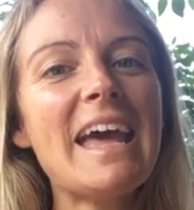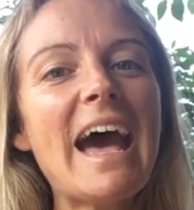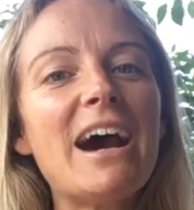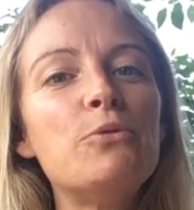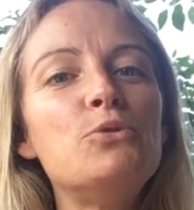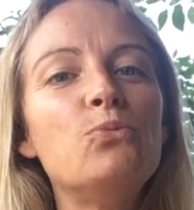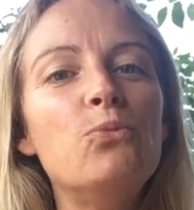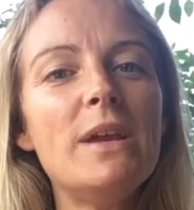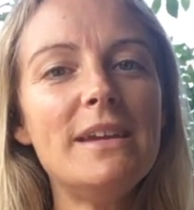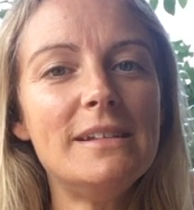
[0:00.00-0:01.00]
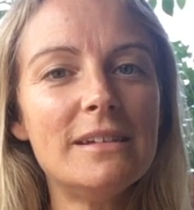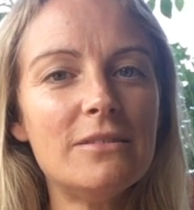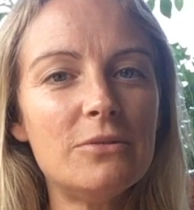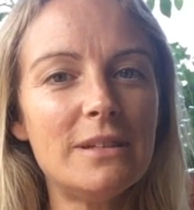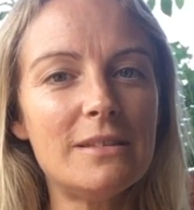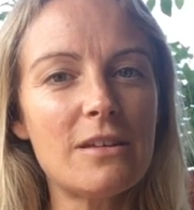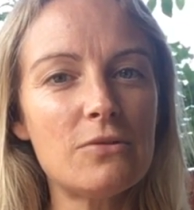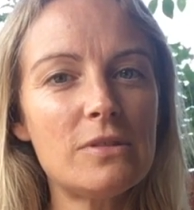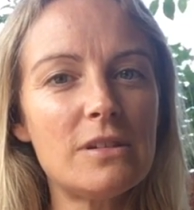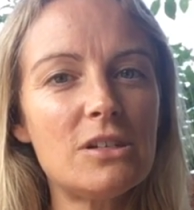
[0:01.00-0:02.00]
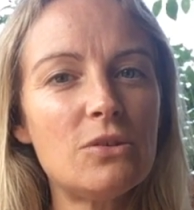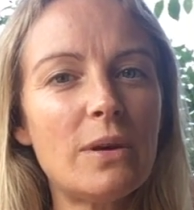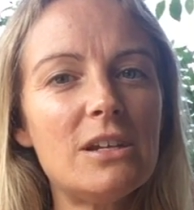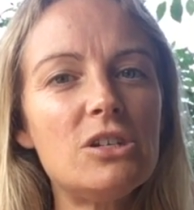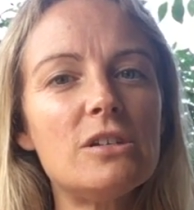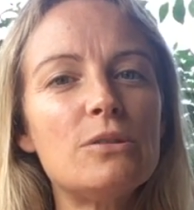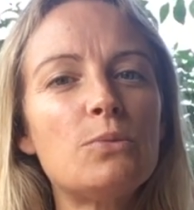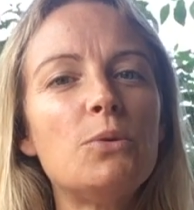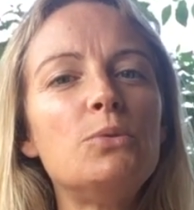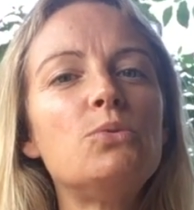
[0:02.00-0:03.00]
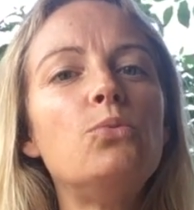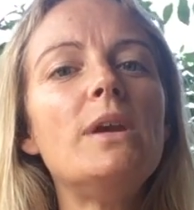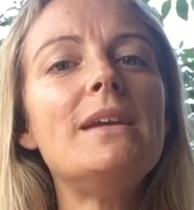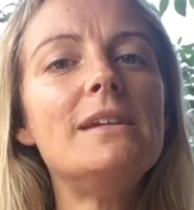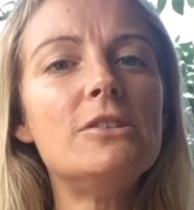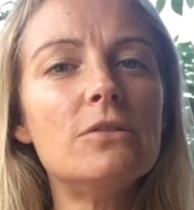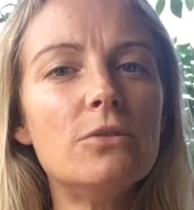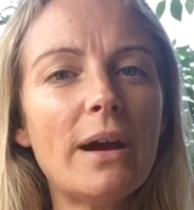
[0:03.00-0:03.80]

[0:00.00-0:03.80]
how would we deal in those situations? What would we do?